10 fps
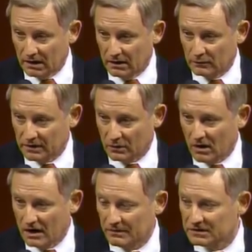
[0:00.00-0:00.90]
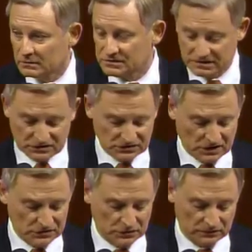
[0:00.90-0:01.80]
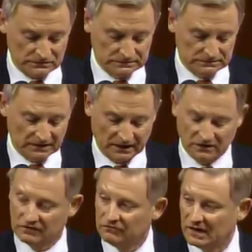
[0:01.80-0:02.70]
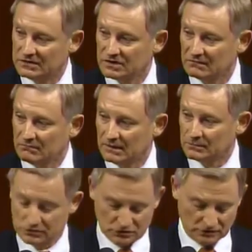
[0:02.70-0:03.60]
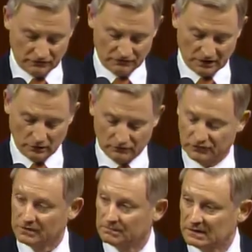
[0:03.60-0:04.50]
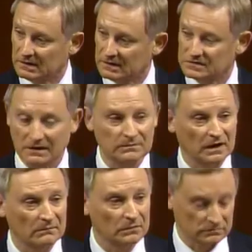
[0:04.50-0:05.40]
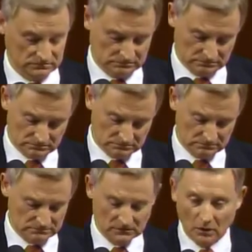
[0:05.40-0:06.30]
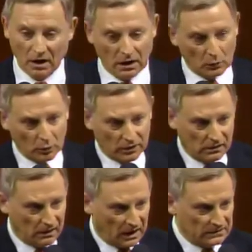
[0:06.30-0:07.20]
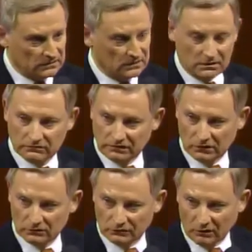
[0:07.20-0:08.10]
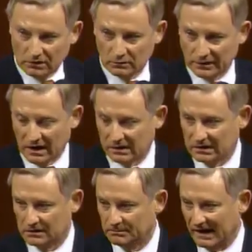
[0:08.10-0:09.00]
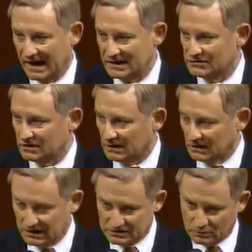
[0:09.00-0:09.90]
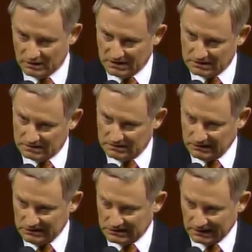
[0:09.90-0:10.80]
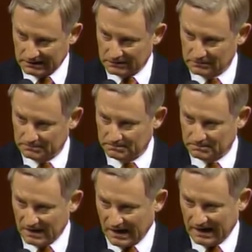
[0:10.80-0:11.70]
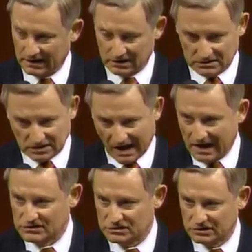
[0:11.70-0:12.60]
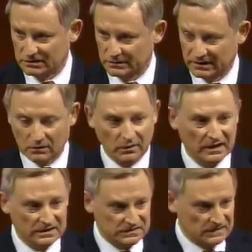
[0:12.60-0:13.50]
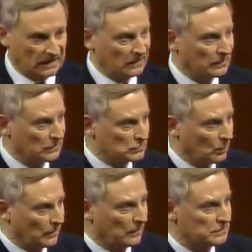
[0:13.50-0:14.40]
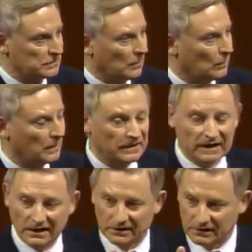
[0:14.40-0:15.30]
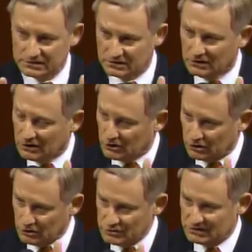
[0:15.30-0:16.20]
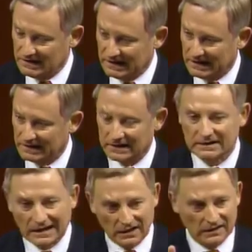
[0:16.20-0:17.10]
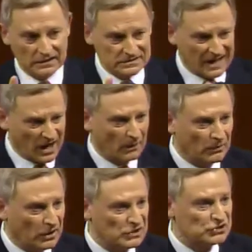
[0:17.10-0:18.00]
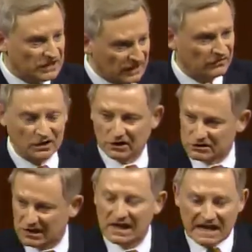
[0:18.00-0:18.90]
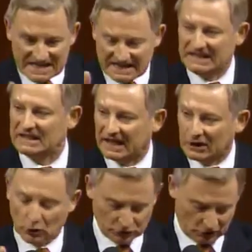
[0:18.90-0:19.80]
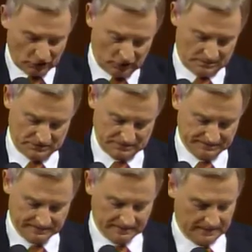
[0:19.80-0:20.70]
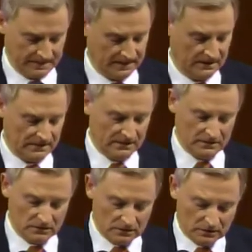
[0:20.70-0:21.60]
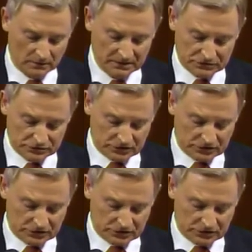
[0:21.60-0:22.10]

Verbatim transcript: A requirement that was essential in convincing members to vote for the bill in September. We're not going to vote for it. We're not going to pass it unless we get a detailed plan attached to the request, telling us where it's going, telling us who's getting it, telling us how much, giving us detailed terms. Well, Mr.